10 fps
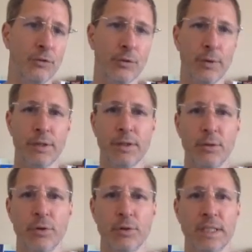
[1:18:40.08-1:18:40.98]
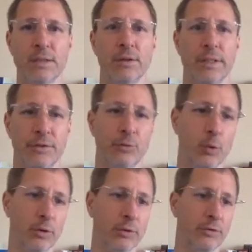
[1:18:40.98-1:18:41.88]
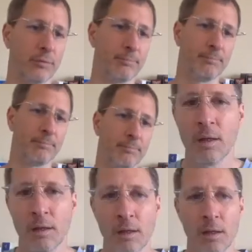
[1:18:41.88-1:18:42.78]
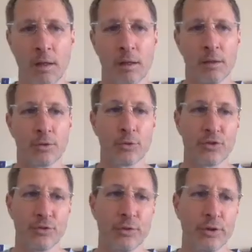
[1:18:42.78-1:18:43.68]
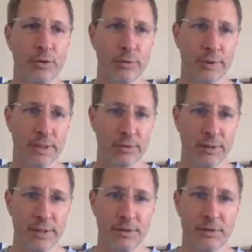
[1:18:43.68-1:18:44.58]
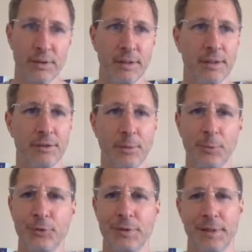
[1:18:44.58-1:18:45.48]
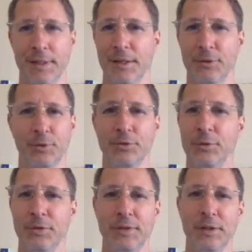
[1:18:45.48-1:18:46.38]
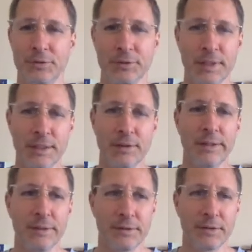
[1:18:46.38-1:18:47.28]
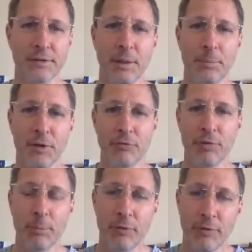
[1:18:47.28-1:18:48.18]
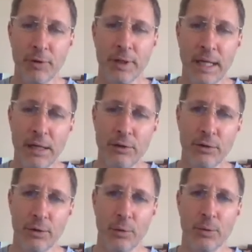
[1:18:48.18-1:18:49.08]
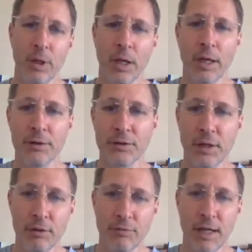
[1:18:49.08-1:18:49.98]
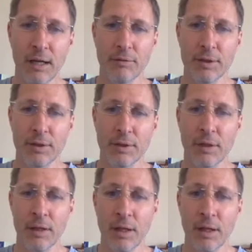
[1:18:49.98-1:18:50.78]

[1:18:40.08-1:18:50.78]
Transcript: So that's how the linked list works. So a circular linked list is almost identical to a standard linked list, except that from the very end node, instead of having